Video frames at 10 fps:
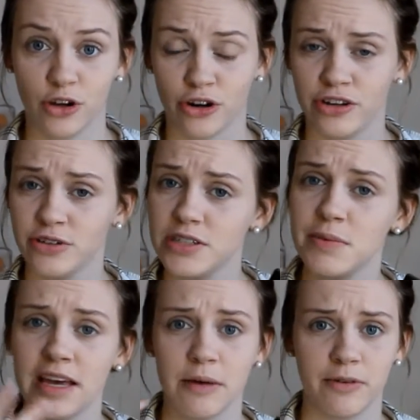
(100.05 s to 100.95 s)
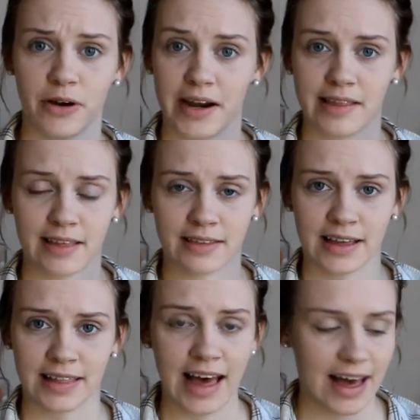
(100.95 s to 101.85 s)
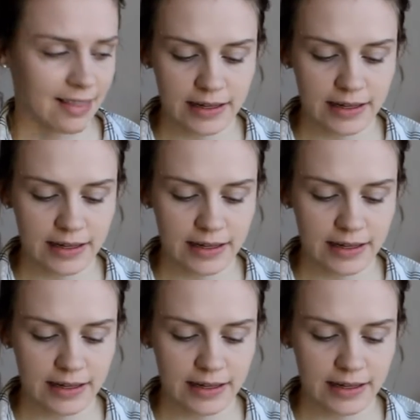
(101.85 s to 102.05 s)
you're new to makeup or anything like that.